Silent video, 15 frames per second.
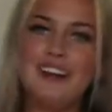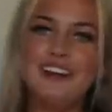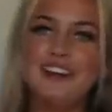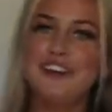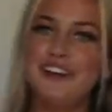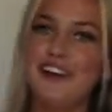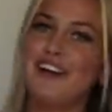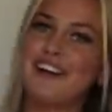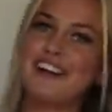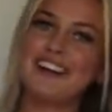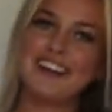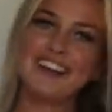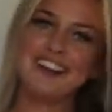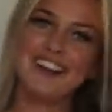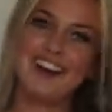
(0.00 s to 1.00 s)

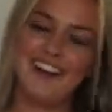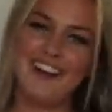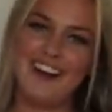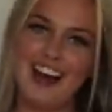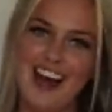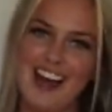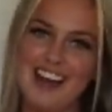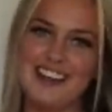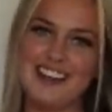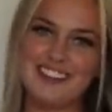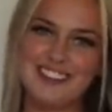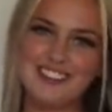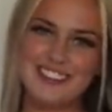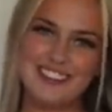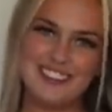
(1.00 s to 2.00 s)
look,
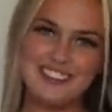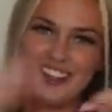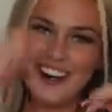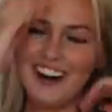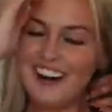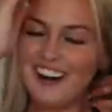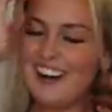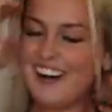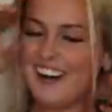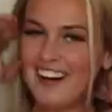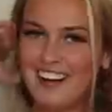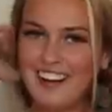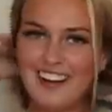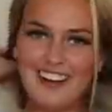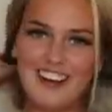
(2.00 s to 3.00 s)
guys,
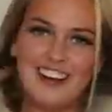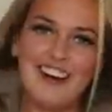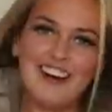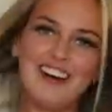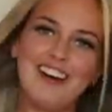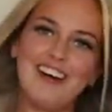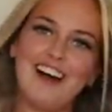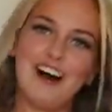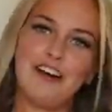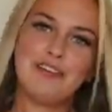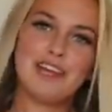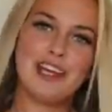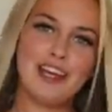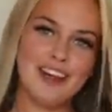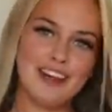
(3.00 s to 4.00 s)
I
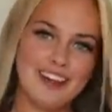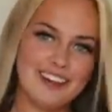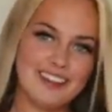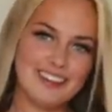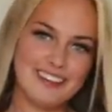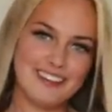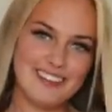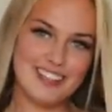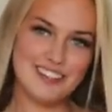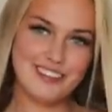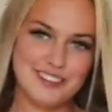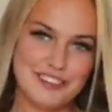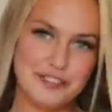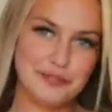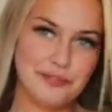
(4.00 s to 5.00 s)
think
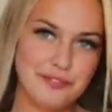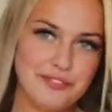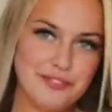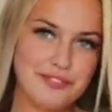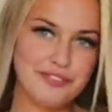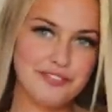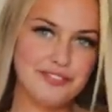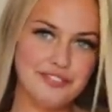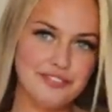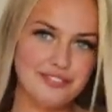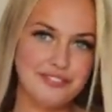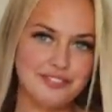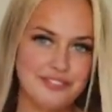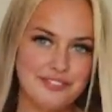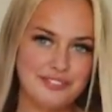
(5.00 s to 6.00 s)
this
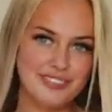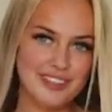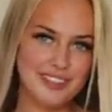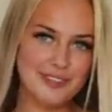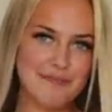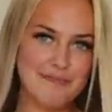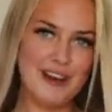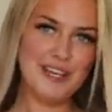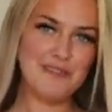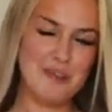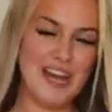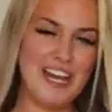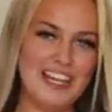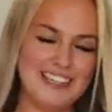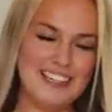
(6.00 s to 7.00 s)
may
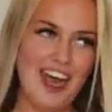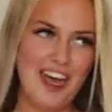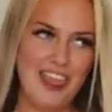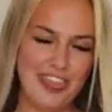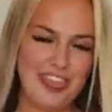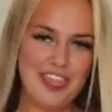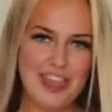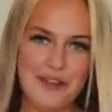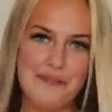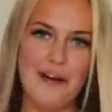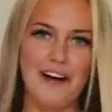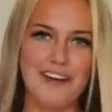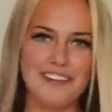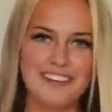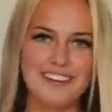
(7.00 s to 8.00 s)
be the
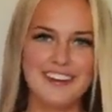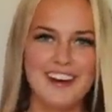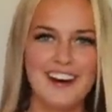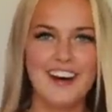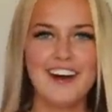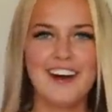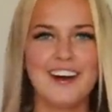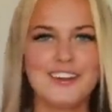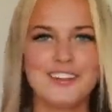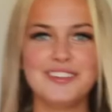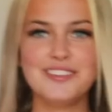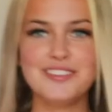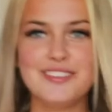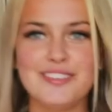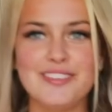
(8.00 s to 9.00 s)
one.
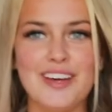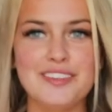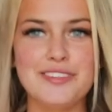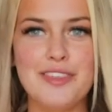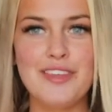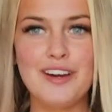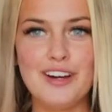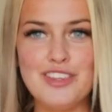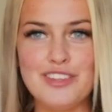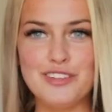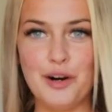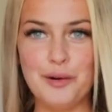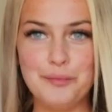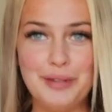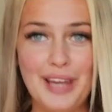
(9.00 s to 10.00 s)
That's the thing, I just
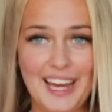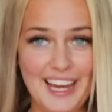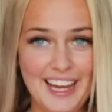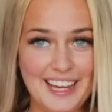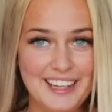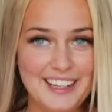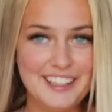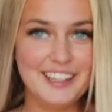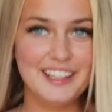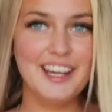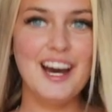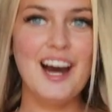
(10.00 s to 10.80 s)
can't pick.